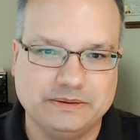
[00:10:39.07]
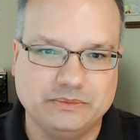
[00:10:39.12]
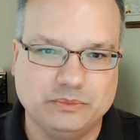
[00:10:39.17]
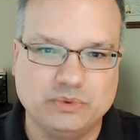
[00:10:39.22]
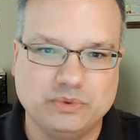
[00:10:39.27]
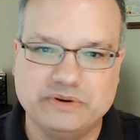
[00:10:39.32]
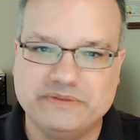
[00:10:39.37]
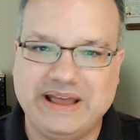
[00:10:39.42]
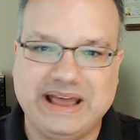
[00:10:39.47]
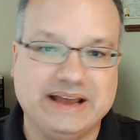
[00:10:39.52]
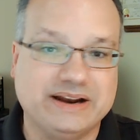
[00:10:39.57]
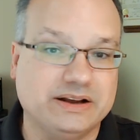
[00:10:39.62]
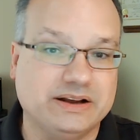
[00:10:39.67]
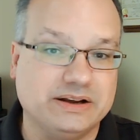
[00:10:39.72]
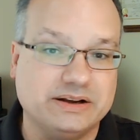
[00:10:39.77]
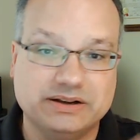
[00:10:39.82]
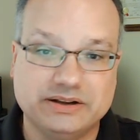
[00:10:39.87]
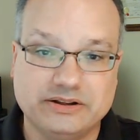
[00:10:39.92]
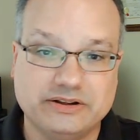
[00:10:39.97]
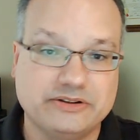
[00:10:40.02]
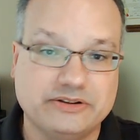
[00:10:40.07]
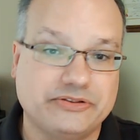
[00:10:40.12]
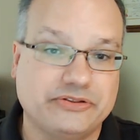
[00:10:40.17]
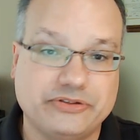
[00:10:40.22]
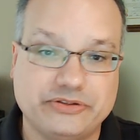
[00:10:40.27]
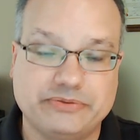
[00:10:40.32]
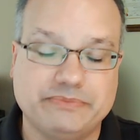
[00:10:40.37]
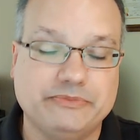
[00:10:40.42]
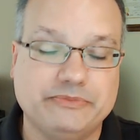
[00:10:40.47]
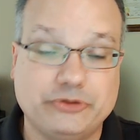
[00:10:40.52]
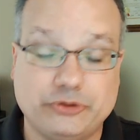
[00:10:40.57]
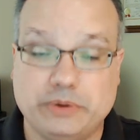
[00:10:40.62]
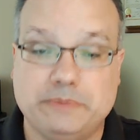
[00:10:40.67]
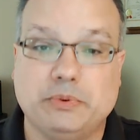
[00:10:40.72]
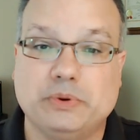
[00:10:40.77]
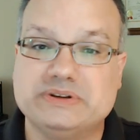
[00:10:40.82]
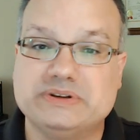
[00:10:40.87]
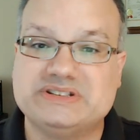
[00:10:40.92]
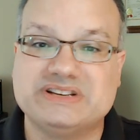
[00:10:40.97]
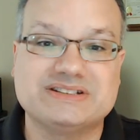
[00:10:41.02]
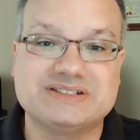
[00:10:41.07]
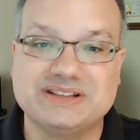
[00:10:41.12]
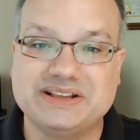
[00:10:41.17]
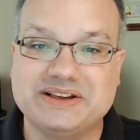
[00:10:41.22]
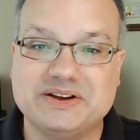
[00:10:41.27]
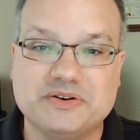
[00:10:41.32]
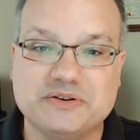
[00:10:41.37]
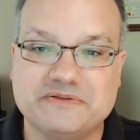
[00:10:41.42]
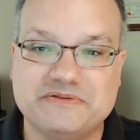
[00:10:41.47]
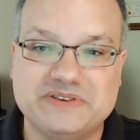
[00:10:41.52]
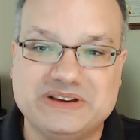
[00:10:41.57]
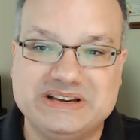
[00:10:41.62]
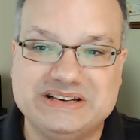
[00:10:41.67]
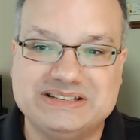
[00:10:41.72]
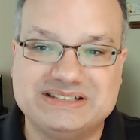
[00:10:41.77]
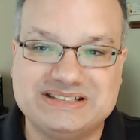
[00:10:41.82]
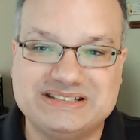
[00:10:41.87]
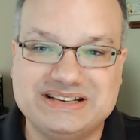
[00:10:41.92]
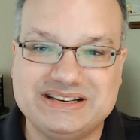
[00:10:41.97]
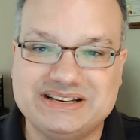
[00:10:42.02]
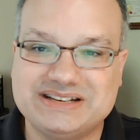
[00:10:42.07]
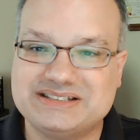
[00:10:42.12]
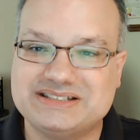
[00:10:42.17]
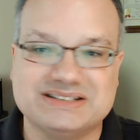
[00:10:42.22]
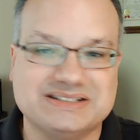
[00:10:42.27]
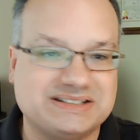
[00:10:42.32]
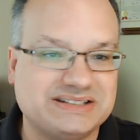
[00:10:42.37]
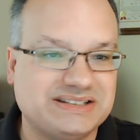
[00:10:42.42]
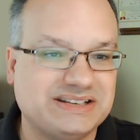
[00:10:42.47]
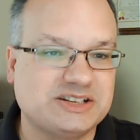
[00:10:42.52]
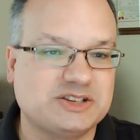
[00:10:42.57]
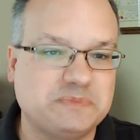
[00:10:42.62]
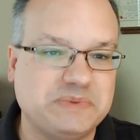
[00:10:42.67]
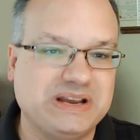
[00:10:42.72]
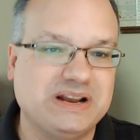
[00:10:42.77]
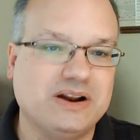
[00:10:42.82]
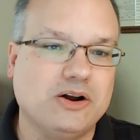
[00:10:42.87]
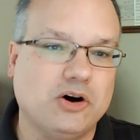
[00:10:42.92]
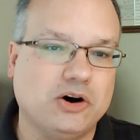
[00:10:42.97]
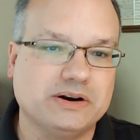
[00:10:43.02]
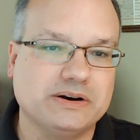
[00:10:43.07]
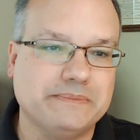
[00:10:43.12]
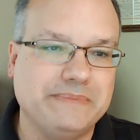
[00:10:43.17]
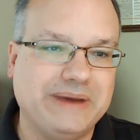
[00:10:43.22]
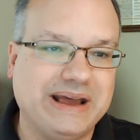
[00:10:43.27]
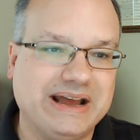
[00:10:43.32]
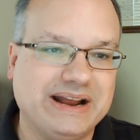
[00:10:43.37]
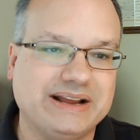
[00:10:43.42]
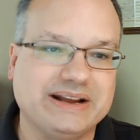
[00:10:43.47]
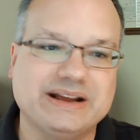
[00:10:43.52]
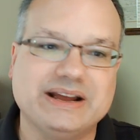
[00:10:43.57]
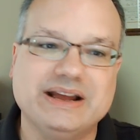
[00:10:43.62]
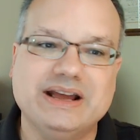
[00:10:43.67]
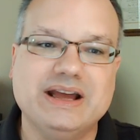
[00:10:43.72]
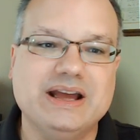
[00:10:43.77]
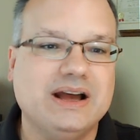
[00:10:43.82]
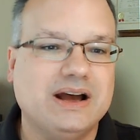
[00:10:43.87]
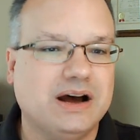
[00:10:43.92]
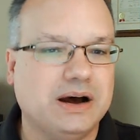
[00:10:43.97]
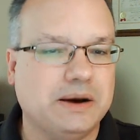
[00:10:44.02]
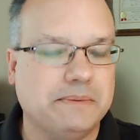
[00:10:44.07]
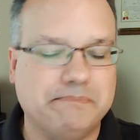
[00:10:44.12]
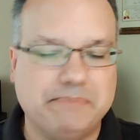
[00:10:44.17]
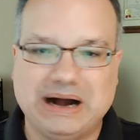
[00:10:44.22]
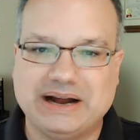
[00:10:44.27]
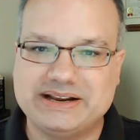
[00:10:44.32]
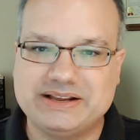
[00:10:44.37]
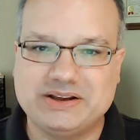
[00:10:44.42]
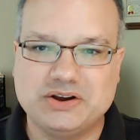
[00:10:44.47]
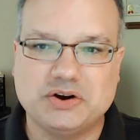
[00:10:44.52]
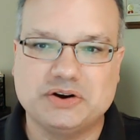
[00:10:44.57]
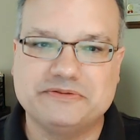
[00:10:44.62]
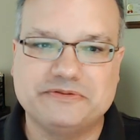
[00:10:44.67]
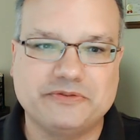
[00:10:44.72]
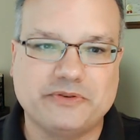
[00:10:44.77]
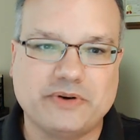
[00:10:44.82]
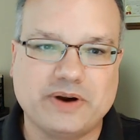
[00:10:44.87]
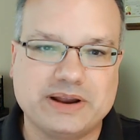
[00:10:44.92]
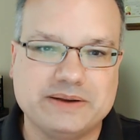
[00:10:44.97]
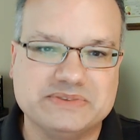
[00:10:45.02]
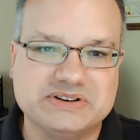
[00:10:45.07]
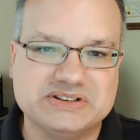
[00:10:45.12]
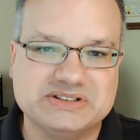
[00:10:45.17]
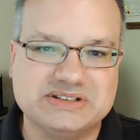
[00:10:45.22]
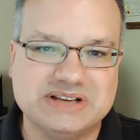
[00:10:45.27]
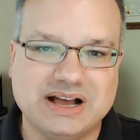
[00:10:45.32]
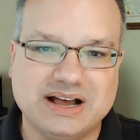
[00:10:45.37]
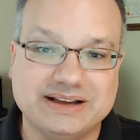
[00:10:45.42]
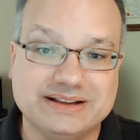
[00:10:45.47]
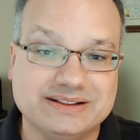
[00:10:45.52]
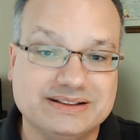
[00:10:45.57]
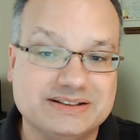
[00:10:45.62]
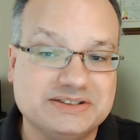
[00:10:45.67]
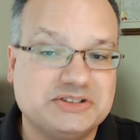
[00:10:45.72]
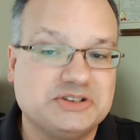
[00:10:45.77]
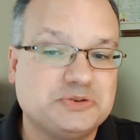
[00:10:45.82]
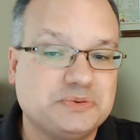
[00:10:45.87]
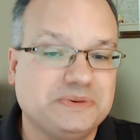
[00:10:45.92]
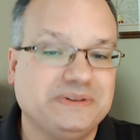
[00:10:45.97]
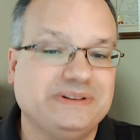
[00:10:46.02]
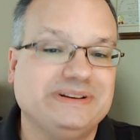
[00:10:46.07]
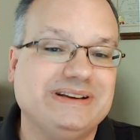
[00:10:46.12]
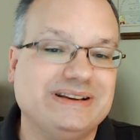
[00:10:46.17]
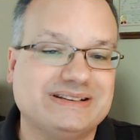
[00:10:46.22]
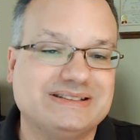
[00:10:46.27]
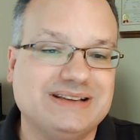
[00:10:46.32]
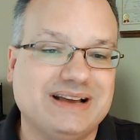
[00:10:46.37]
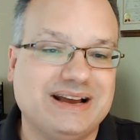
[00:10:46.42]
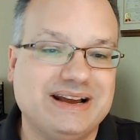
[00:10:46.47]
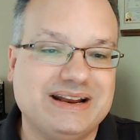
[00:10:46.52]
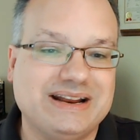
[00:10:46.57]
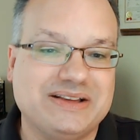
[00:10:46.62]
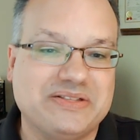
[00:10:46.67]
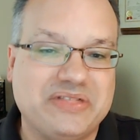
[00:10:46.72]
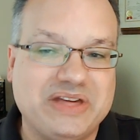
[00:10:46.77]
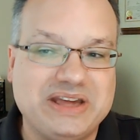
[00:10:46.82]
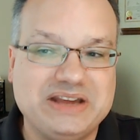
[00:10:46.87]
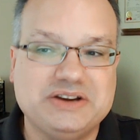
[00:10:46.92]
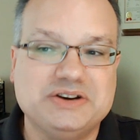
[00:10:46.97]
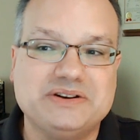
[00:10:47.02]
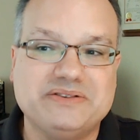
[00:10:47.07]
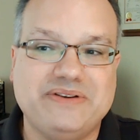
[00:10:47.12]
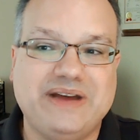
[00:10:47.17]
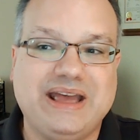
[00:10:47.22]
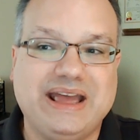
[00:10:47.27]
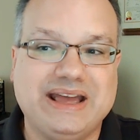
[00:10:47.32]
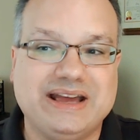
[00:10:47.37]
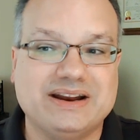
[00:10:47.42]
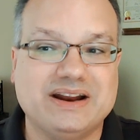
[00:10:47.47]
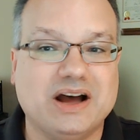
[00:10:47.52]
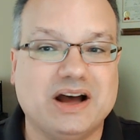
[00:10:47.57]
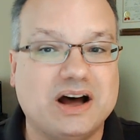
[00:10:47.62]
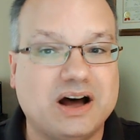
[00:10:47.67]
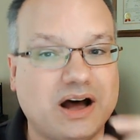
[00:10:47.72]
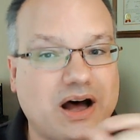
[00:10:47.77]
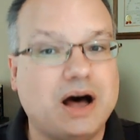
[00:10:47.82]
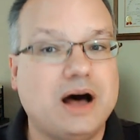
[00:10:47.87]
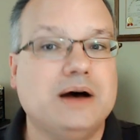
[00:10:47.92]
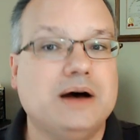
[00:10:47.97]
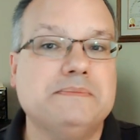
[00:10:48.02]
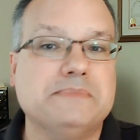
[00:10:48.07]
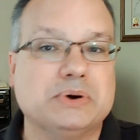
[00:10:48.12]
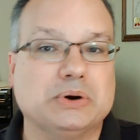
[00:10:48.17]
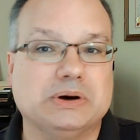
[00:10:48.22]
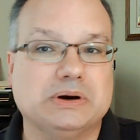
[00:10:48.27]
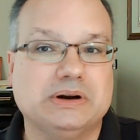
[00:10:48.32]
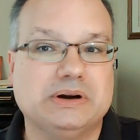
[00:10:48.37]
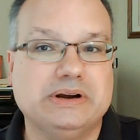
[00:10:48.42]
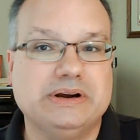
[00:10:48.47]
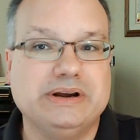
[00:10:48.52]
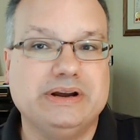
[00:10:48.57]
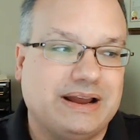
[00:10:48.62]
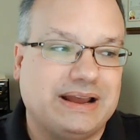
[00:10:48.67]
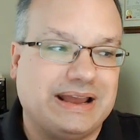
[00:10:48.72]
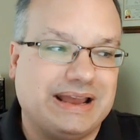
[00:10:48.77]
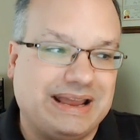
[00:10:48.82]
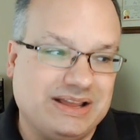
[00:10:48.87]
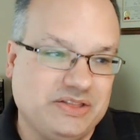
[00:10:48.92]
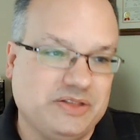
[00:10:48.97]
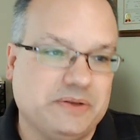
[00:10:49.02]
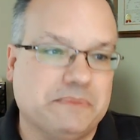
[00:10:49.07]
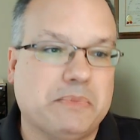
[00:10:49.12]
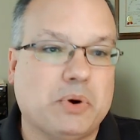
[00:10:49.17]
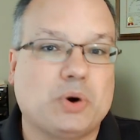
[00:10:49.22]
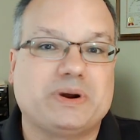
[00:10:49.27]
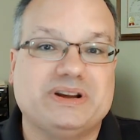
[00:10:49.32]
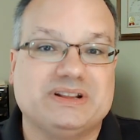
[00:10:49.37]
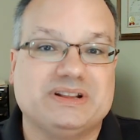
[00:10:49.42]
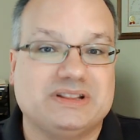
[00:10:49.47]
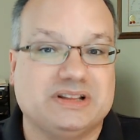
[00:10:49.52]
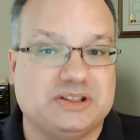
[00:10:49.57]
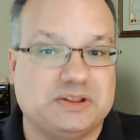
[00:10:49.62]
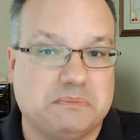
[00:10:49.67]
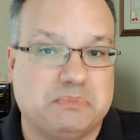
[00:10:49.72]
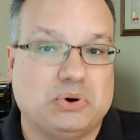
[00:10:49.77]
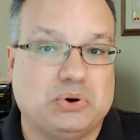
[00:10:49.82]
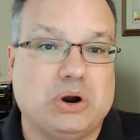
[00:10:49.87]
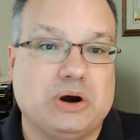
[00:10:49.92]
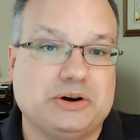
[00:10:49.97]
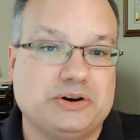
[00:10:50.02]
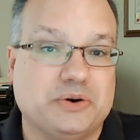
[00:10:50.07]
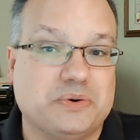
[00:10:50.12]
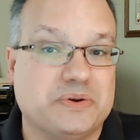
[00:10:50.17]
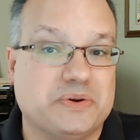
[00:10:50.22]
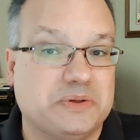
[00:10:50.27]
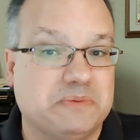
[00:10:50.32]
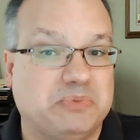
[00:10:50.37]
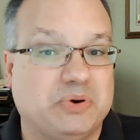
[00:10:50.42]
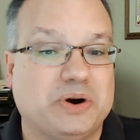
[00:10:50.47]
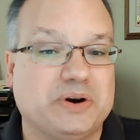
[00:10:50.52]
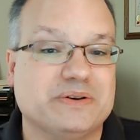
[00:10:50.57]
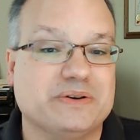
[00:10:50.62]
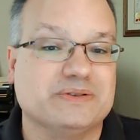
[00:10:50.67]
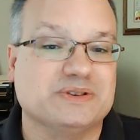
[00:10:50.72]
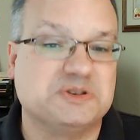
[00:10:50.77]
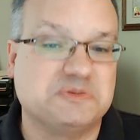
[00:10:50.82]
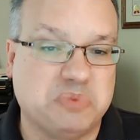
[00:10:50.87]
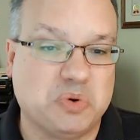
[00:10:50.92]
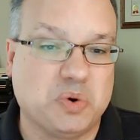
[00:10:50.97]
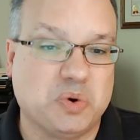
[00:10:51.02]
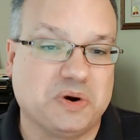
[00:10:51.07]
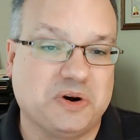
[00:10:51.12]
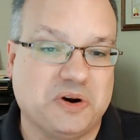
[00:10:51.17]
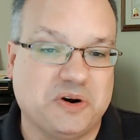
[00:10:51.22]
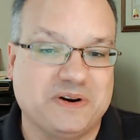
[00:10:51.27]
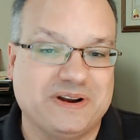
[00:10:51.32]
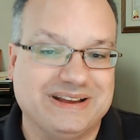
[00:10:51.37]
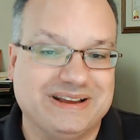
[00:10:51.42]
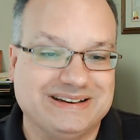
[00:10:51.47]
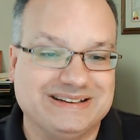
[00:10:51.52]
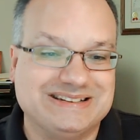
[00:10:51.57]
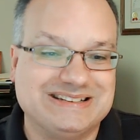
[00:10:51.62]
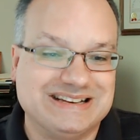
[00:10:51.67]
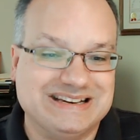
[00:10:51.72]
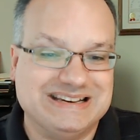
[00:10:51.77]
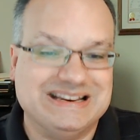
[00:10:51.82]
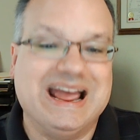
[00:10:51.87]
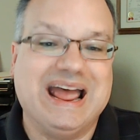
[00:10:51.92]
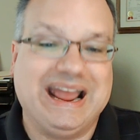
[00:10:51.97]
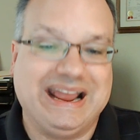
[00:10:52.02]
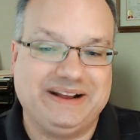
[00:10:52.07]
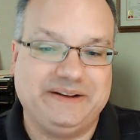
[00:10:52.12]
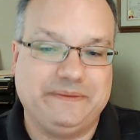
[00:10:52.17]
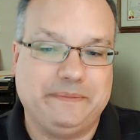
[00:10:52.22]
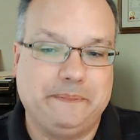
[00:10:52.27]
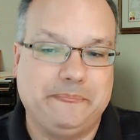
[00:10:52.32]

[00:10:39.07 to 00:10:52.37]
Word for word: Would have had a three point six liter V six, a six-speed automatic, a body-on-frame design. This is really exciting. They could have had a Hummer in the market that the Bronco and the Bronco Sport are in today.